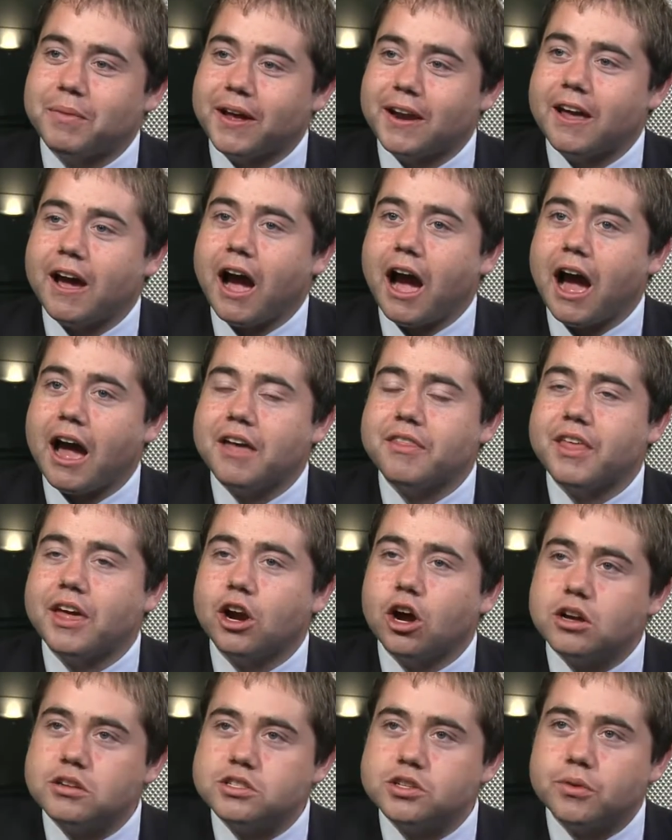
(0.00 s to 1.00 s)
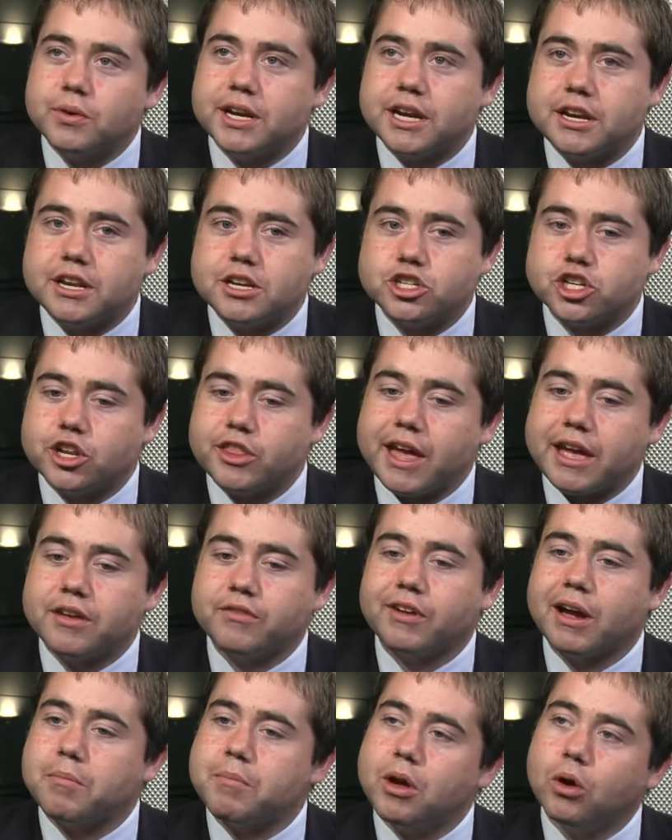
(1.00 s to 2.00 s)
But and then also in addition to that,
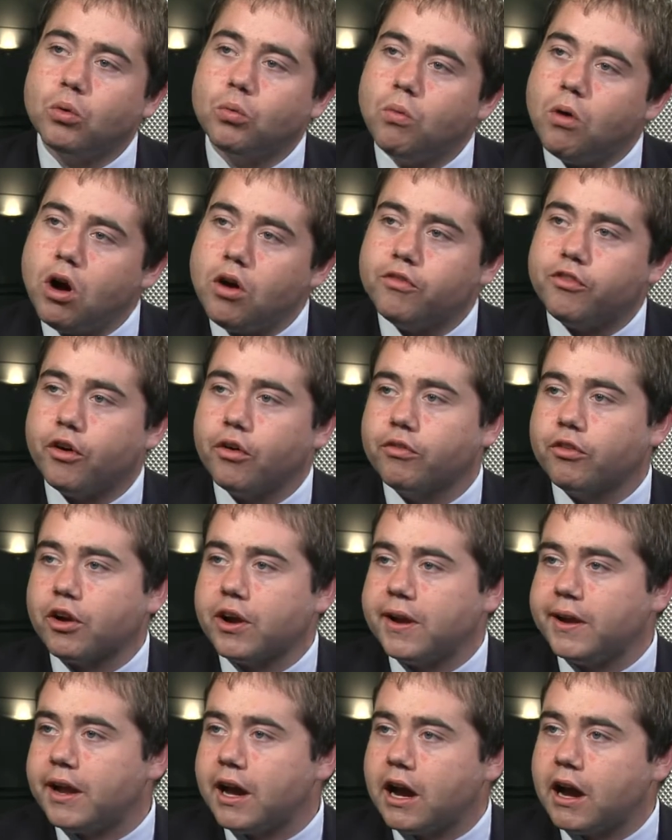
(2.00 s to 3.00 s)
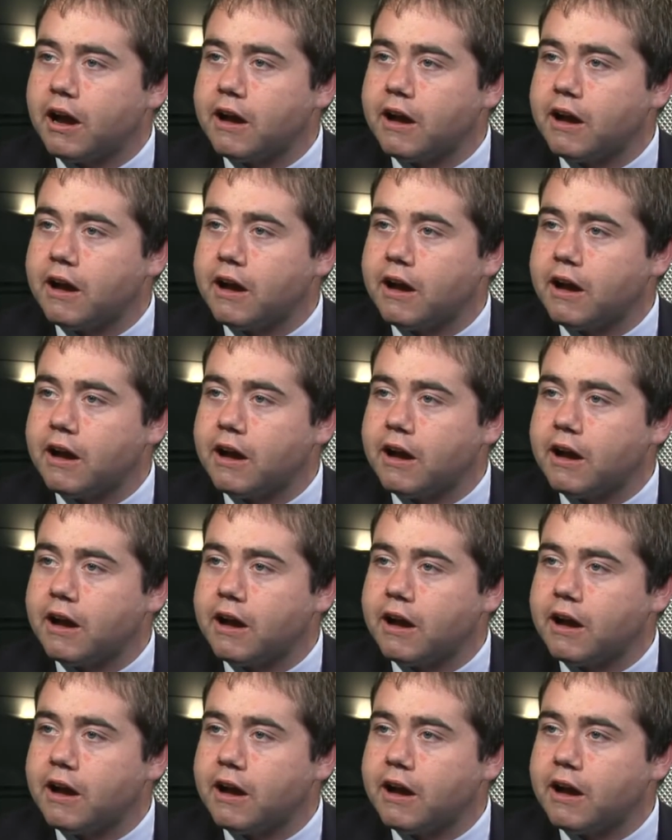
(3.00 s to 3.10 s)
you've got Milton Wolf over in